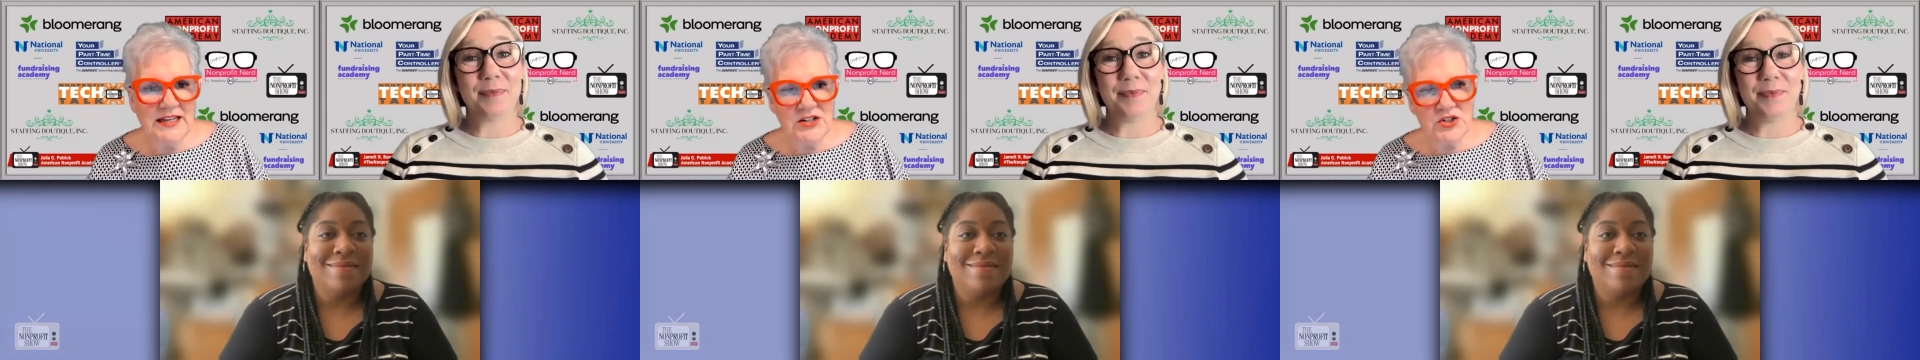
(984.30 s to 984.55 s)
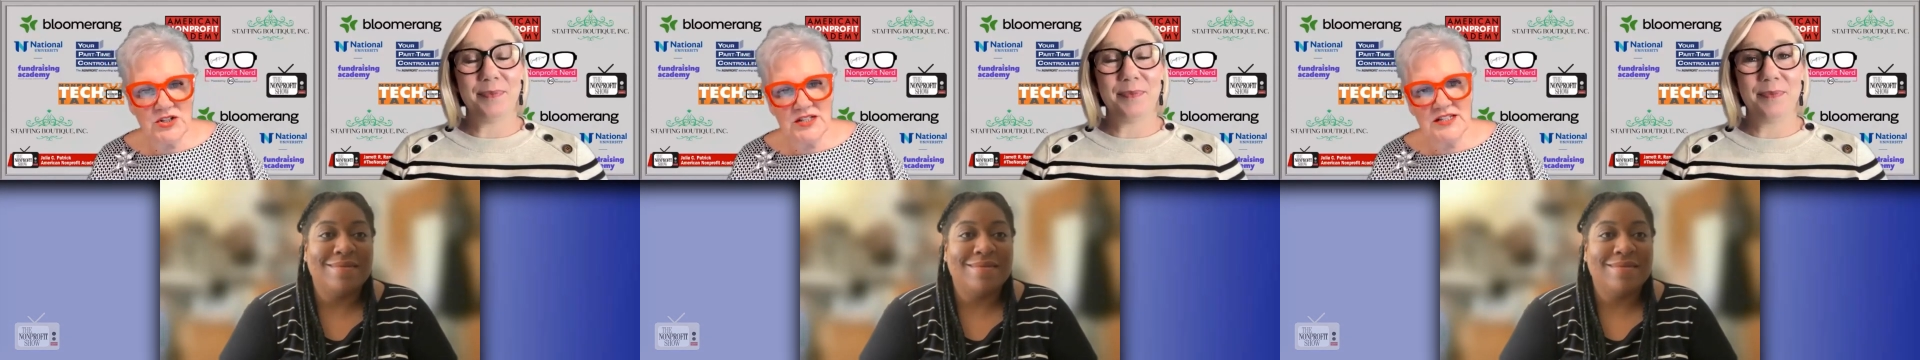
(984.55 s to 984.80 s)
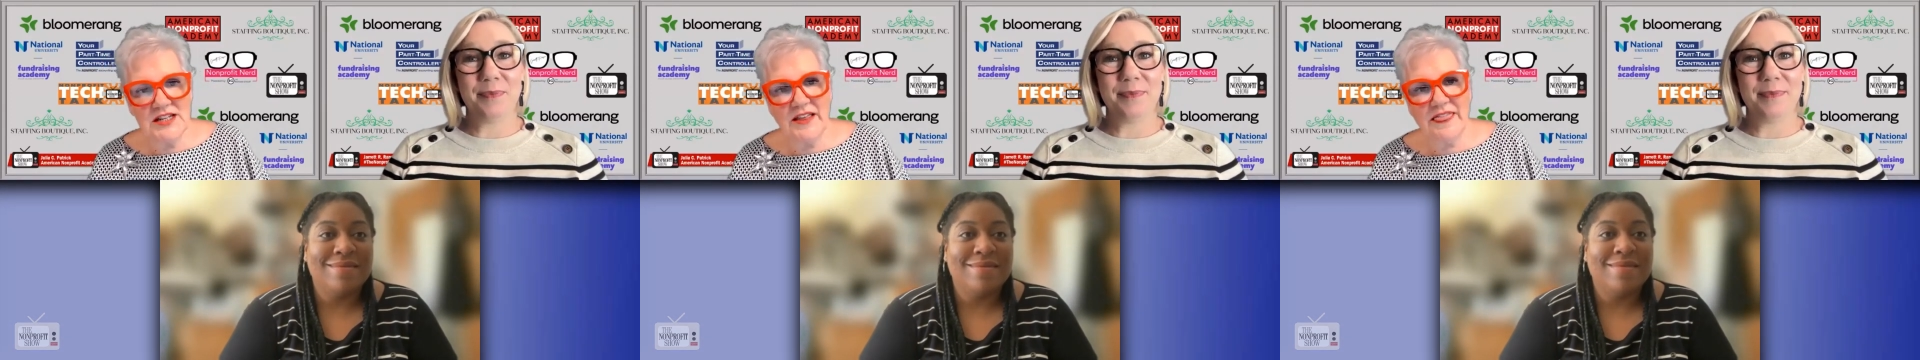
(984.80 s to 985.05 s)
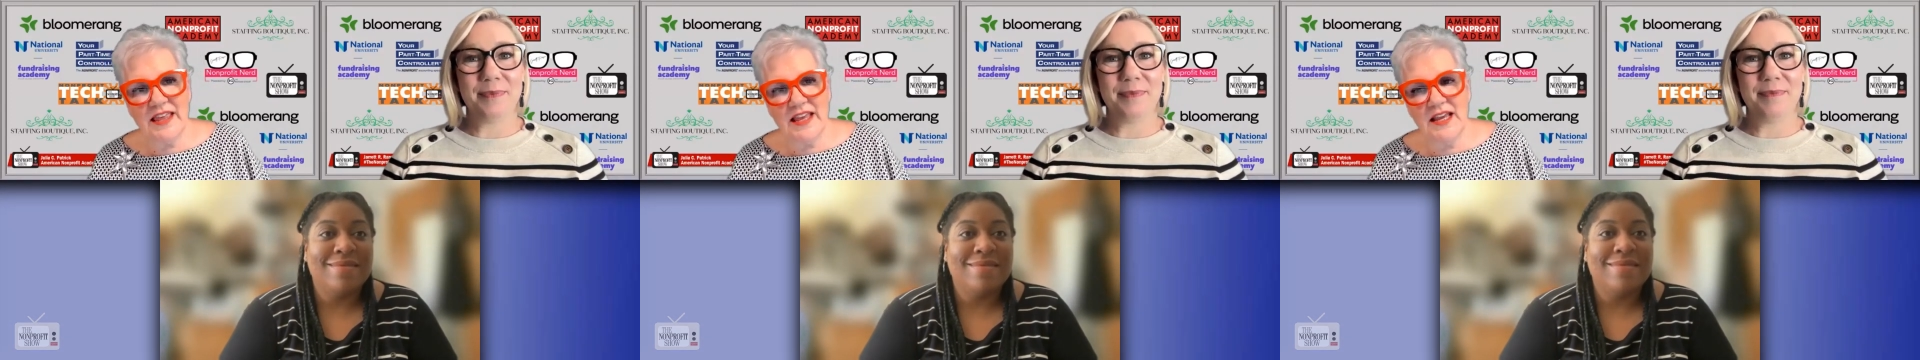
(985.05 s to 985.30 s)

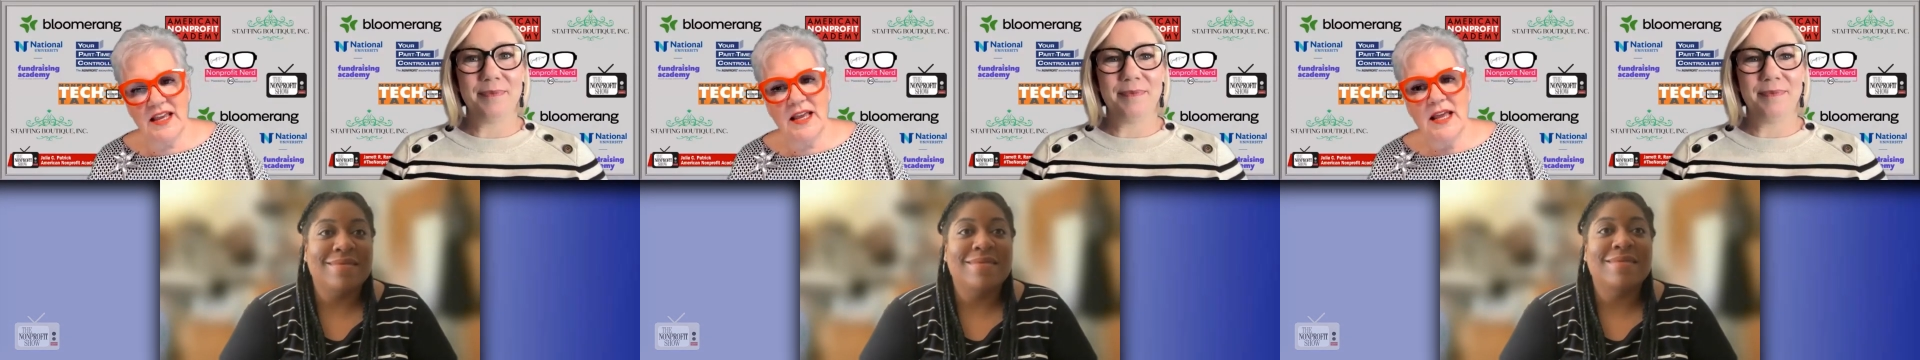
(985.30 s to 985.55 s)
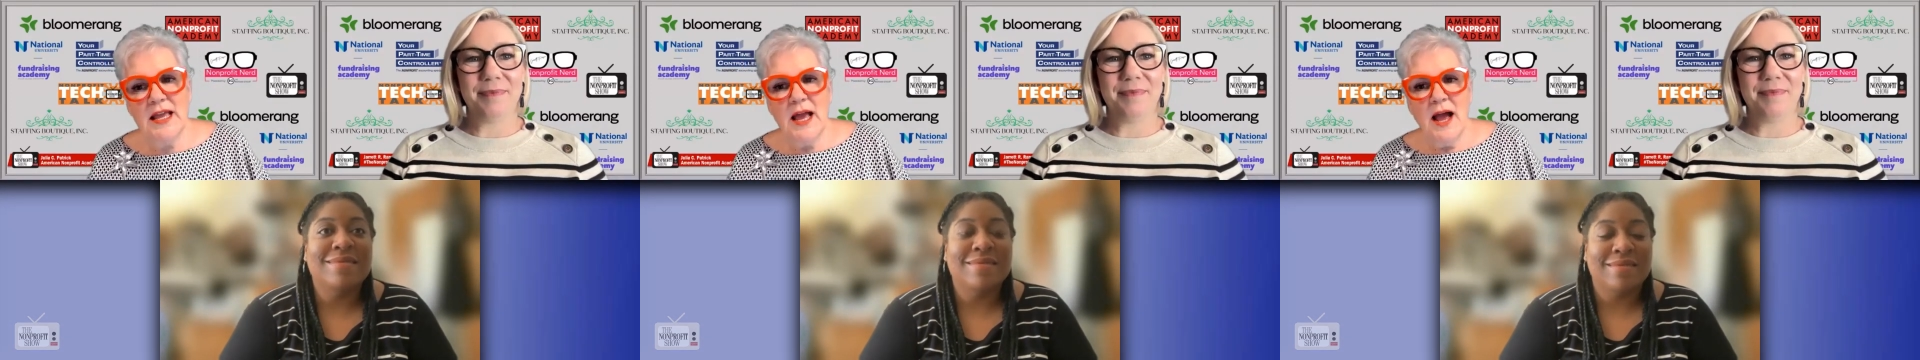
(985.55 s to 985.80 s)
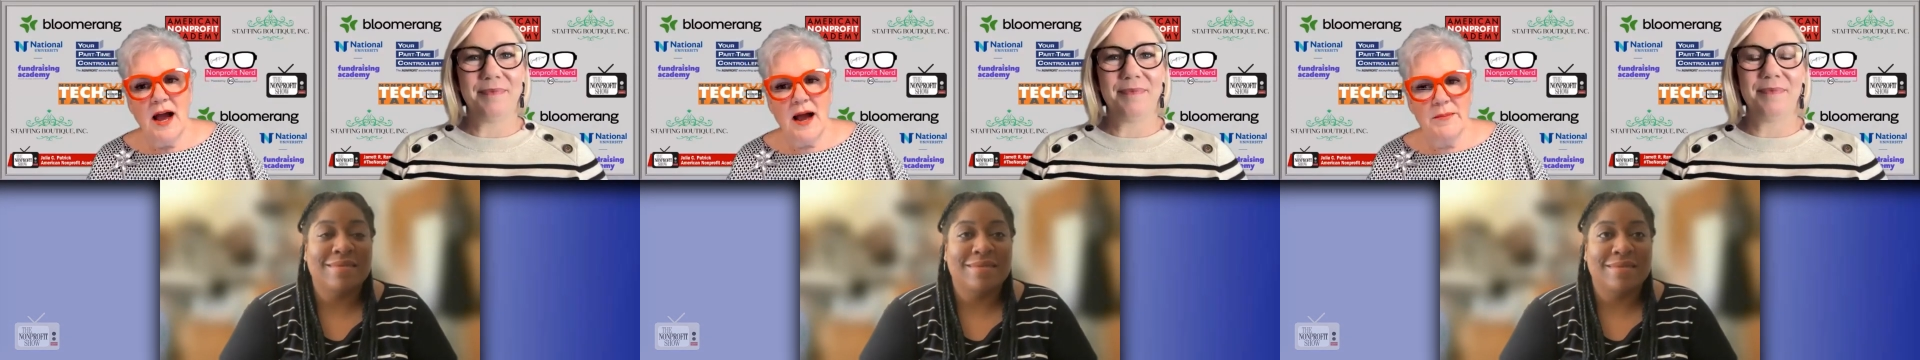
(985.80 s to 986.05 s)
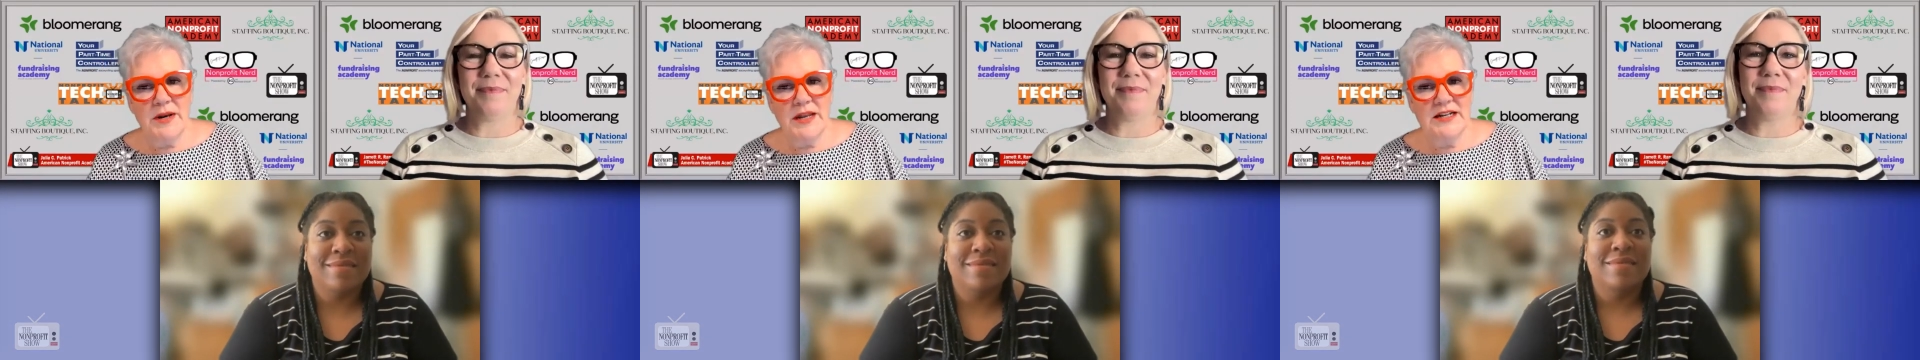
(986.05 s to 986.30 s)
Speaker 1: interesting thing i
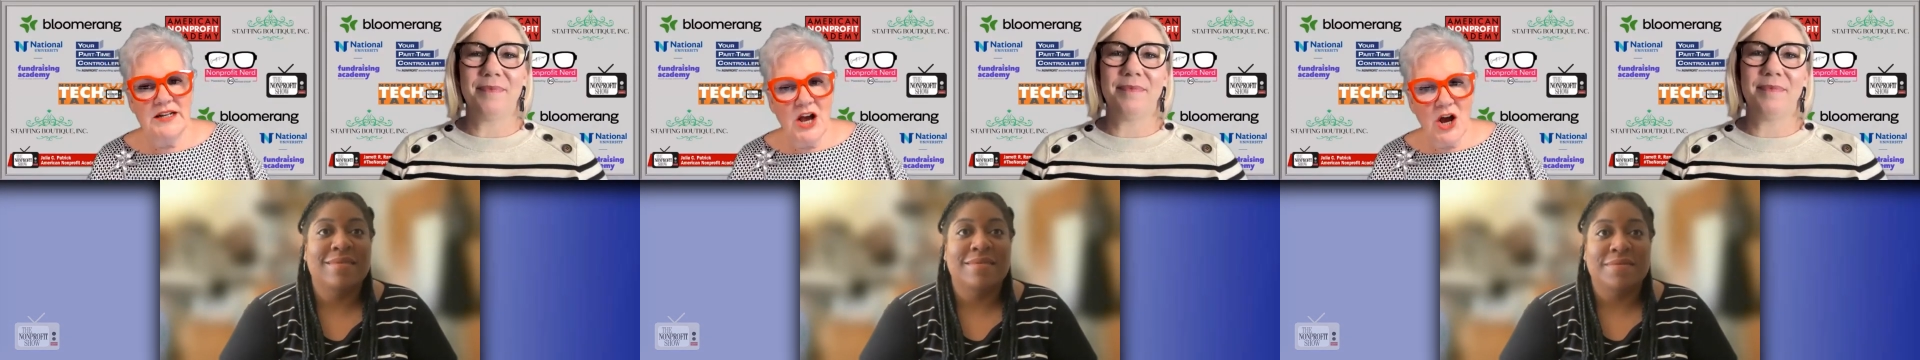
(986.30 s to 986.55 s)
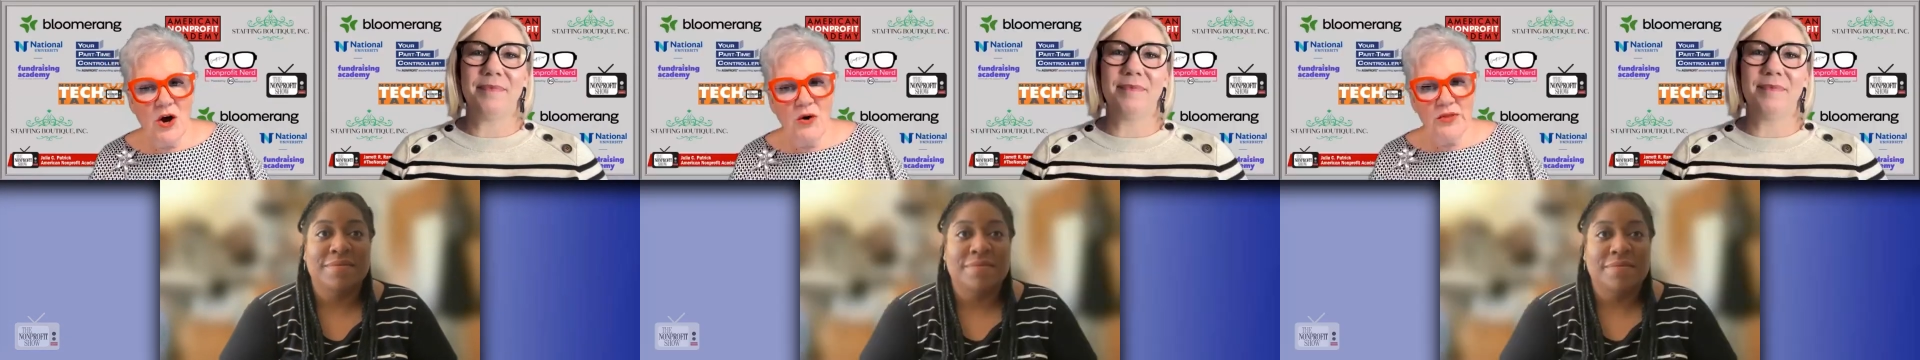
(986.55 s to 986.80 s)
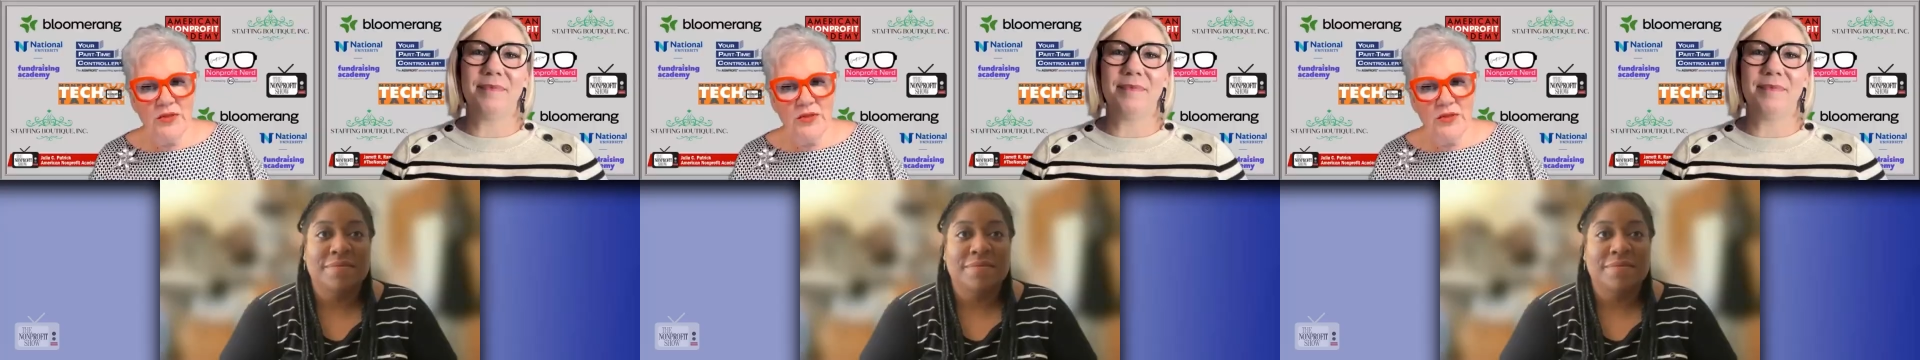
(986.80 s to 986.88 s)
mean i know